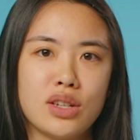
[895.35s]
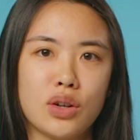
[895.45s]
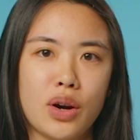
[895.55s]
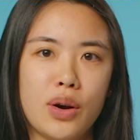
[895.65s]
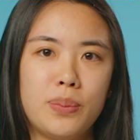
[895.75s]
in
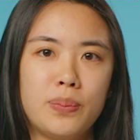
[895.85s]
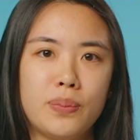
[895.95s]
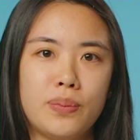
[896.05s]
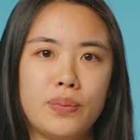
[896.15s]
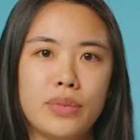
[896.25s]
your home.
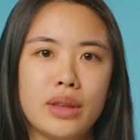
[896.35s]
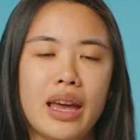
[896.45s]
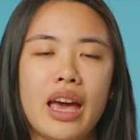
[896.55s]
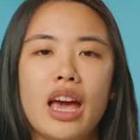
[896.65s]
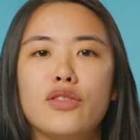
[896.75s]

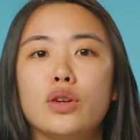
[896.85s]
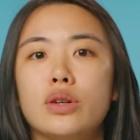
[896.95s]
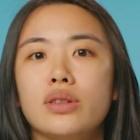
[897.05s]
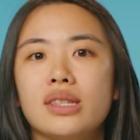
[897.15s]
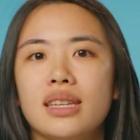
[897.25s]
If you
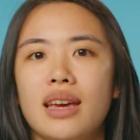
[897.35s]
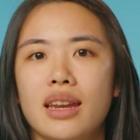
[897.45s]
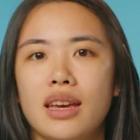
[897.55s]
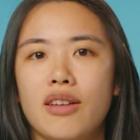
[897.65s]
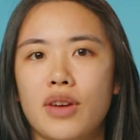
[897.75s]
don't see
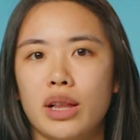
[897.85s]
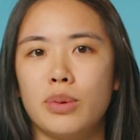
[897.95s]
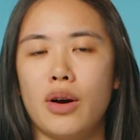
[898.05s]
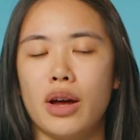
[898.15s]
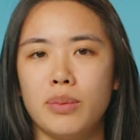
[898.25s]
any
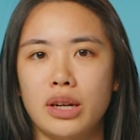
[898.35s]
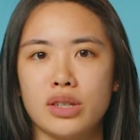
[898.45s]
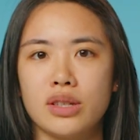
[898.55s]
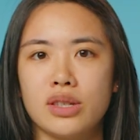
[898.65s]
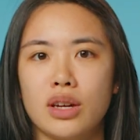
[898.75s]
available
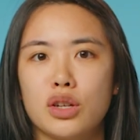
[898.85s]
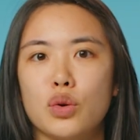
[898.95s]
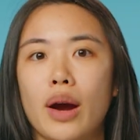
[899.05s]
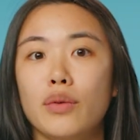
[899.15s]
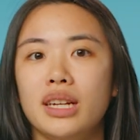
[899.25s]
automations,
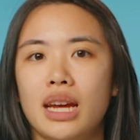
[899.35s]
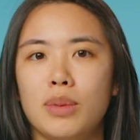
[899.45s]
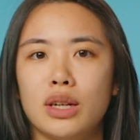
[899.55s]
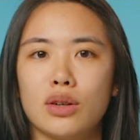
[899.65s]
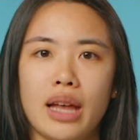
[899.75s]
try
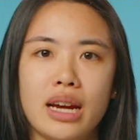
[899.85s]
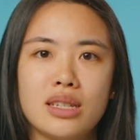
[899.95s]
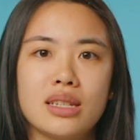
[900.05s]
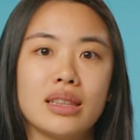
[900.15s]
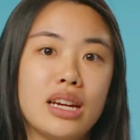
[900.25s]
renaming your
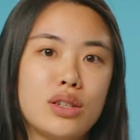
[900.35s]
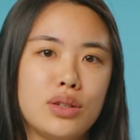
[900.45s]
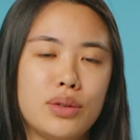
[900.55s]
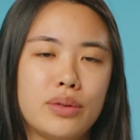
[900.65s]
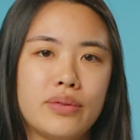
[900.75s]
light to Light 2.